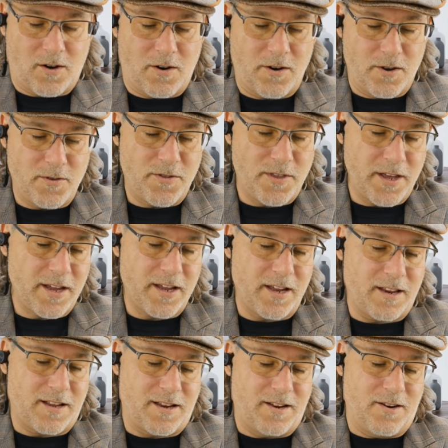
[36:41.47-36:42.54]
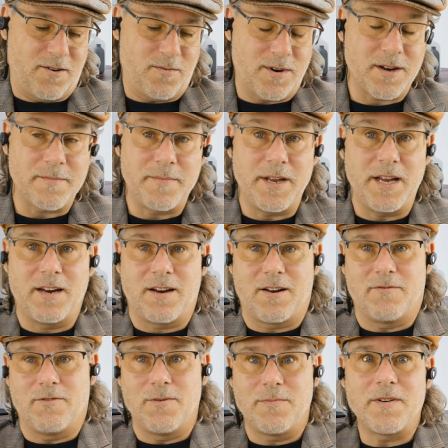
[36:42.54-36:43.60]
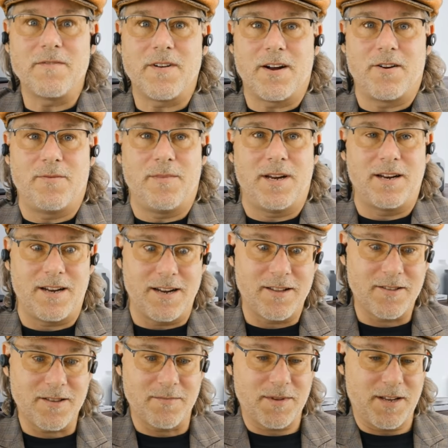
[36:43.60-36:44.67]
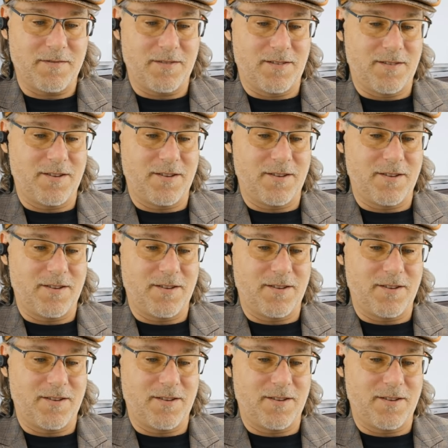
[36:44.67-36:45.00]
are you thinking like you don't want to be in a group environment at some level?